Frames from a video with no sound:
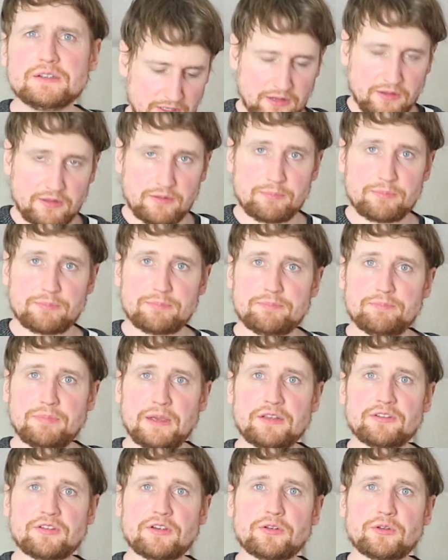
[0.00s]
but
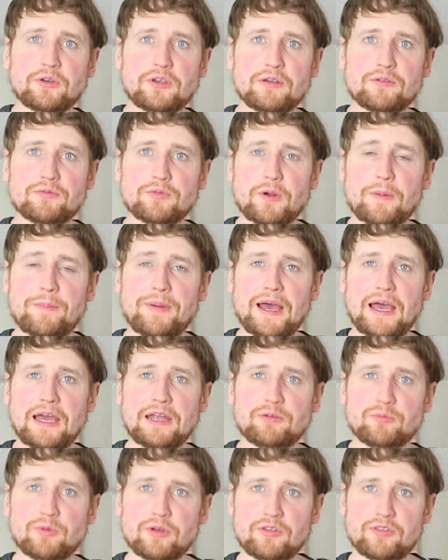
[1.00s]
basically you're looking for a
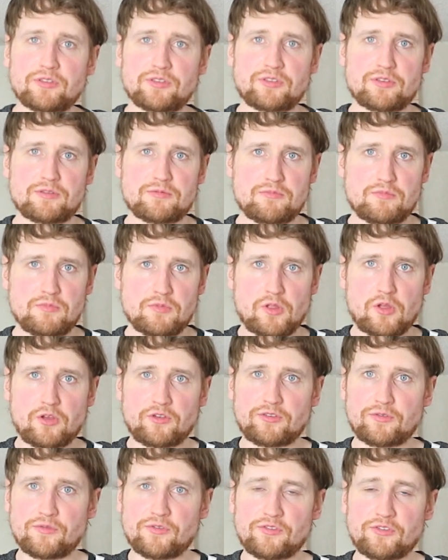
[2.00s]
pan with
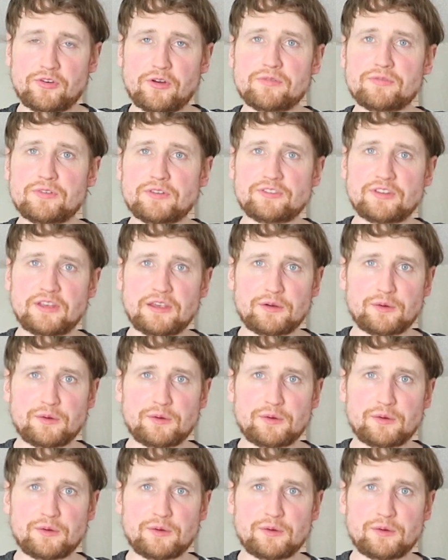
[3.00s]
lots of surface